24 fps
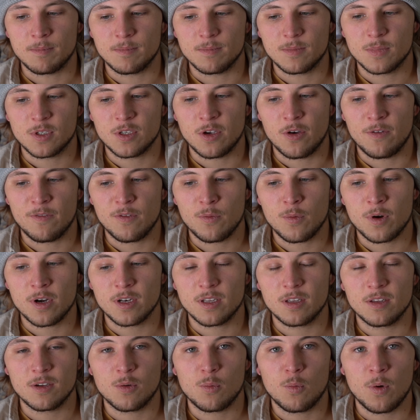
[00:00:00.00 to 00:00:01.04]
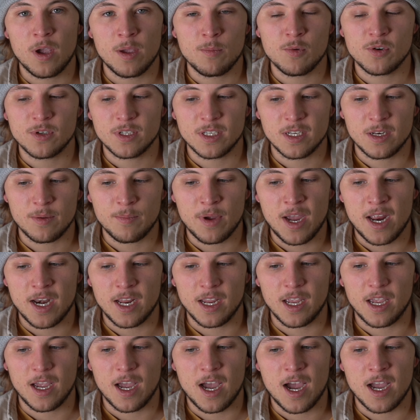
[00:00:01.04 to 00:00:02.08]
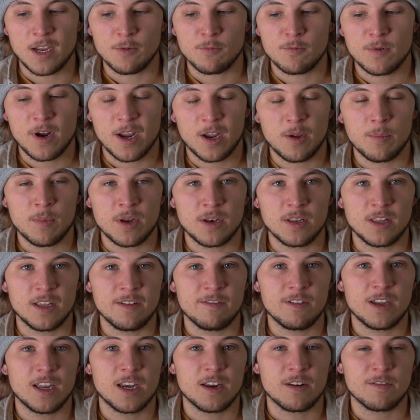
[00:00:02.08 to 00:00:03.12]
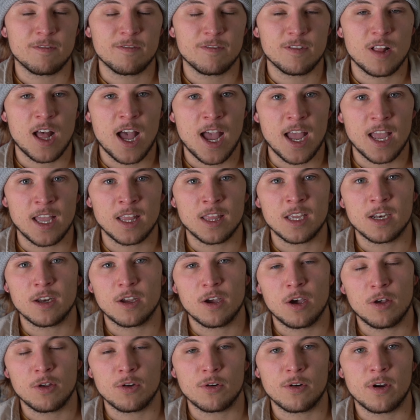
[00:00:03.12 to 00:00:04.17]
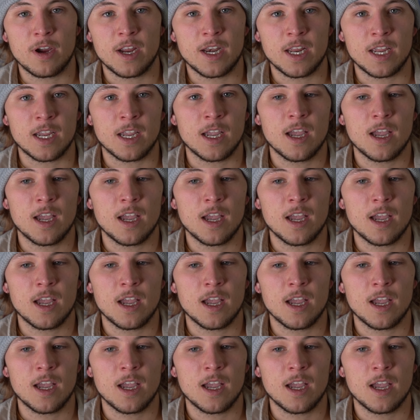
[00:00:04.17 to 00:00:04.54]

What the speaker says: So if you want it to look way more cinematic, I recommend leaving it in flat and then color grading